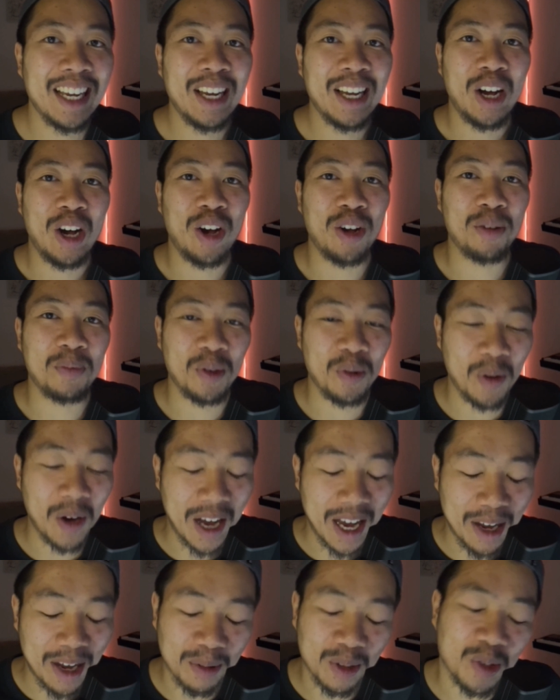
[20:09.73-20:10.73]
I hope you were
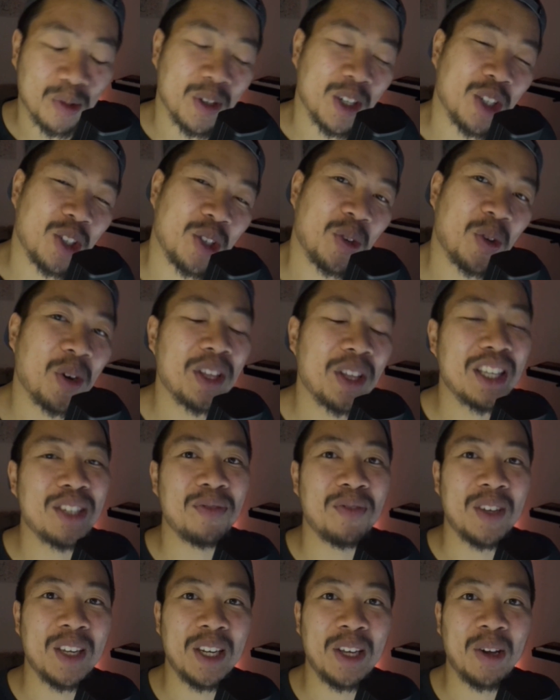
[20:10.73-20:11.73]
able to enjoy this
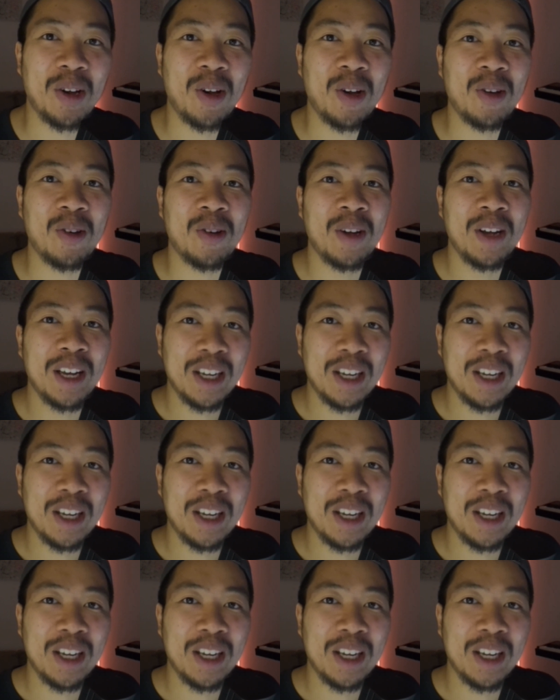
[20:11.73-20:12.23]
video